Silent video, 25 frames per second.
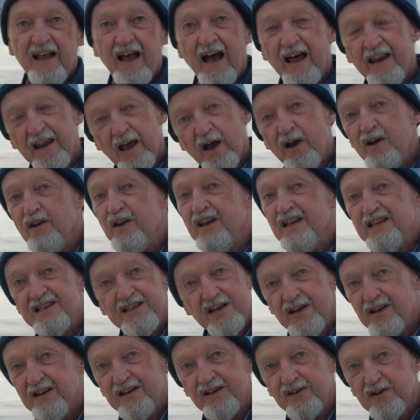And only
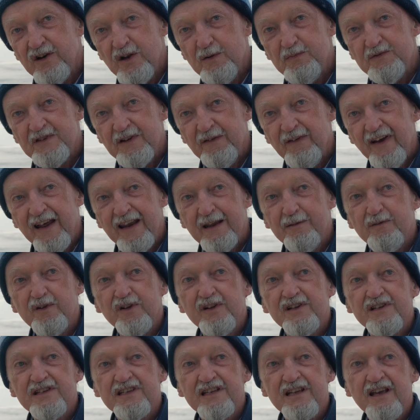certain groups of
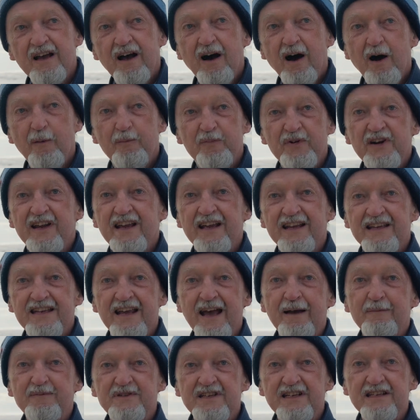animals are
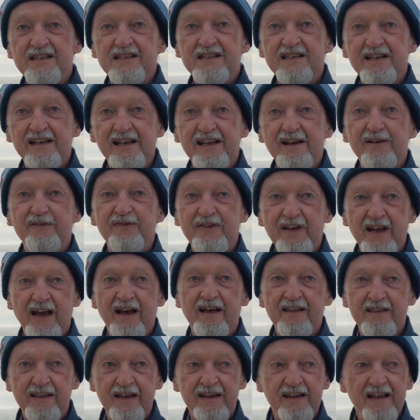pre-adapted to live here,
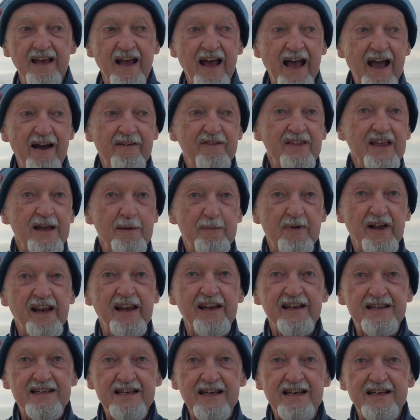that have the
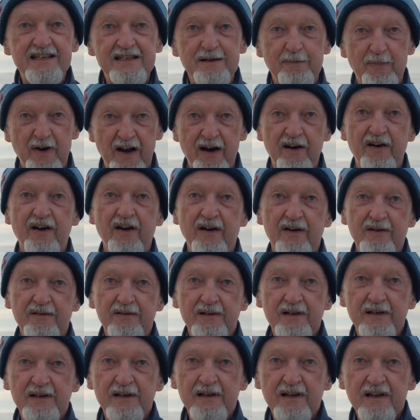ability to burrow.
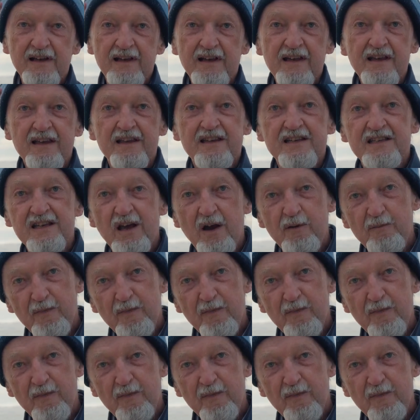So